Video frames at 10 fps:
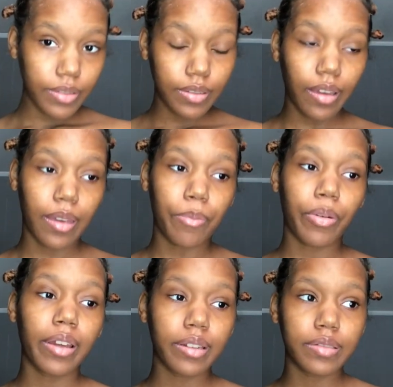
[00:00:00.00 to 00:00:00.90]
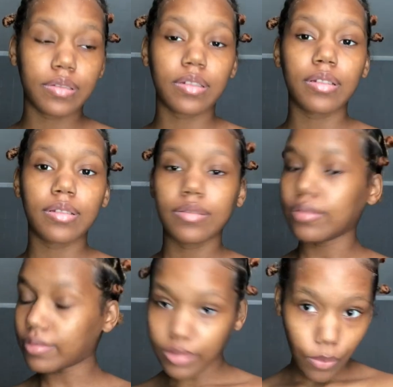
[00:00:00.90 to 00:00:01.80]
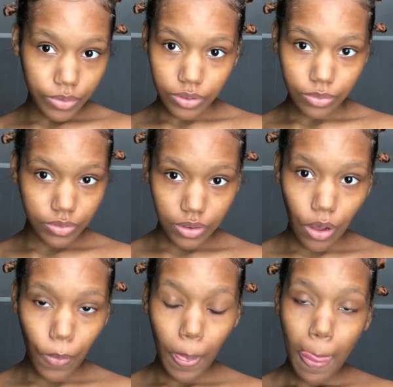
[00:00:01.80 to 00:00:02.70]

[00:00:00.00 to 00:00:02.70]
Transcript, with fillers: second pregnancy, so and so and so,